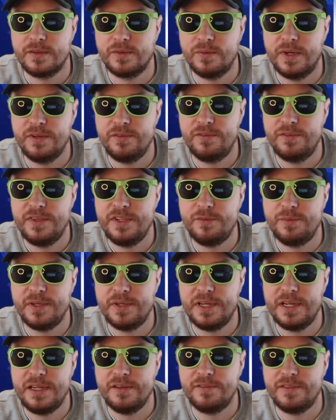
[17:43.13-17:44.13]
One free
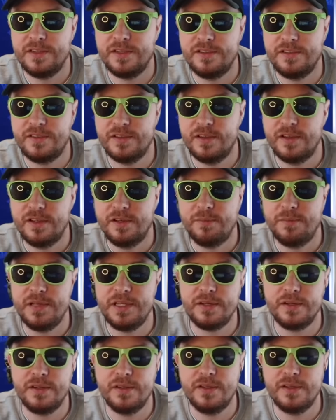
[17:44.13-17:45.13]
spin left. This has not
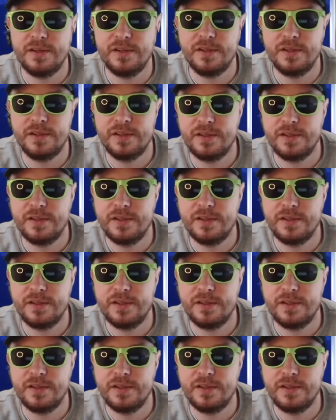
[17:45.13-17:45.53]
been good.